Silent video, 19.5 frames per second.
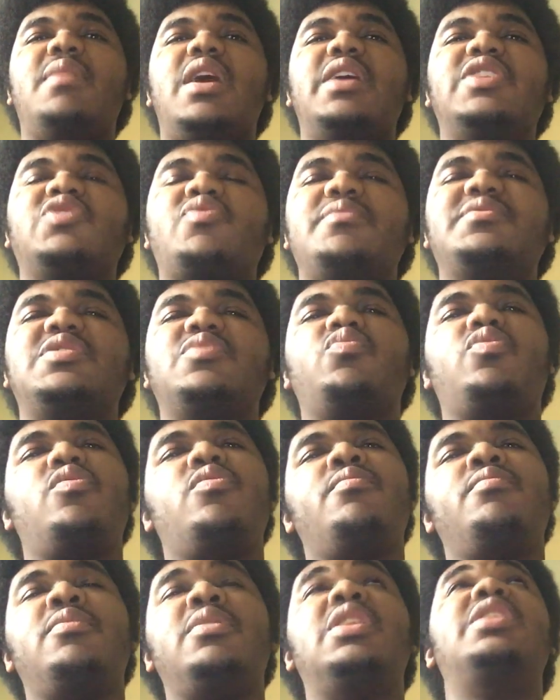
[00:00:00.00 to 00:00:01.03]
description
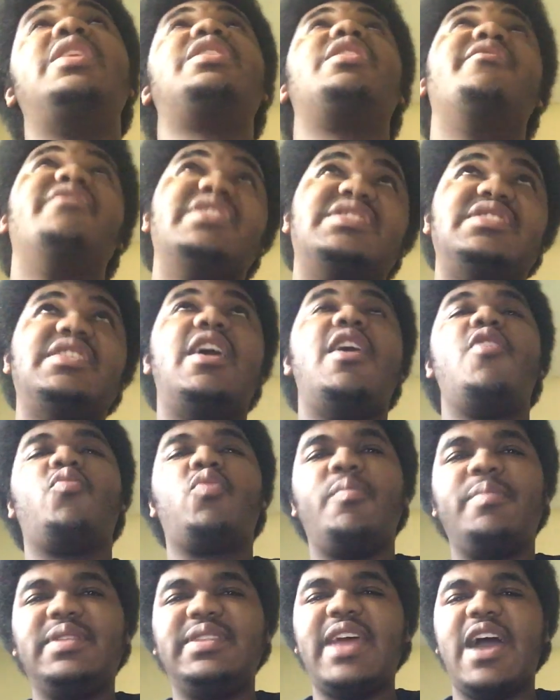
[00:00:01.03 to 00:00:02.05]
will, the link of the song
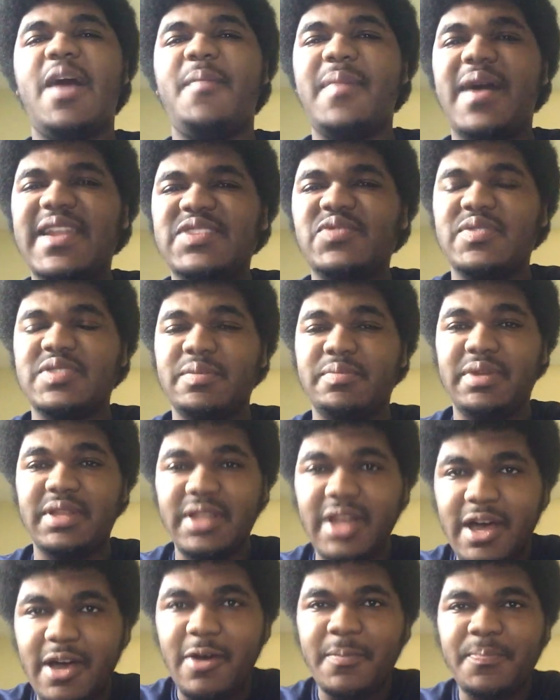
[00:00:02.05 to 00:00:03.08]
will be down in my description
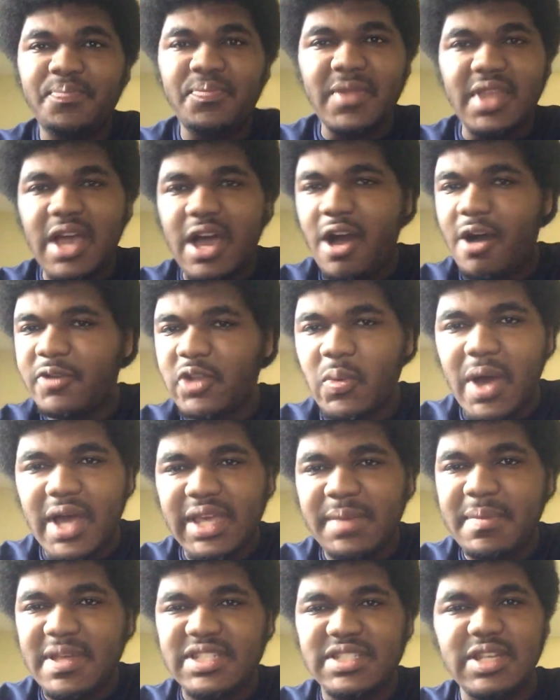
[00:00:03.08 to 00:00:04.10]
below. I don't know why I
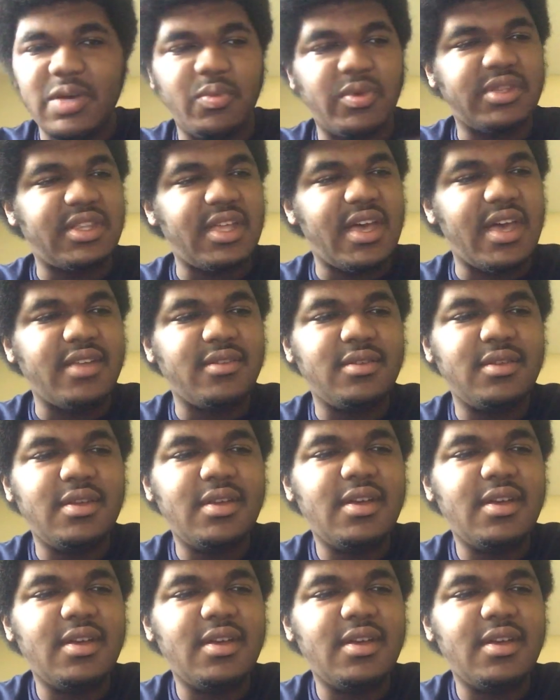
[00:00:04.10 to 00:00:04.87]
keep messing up with that.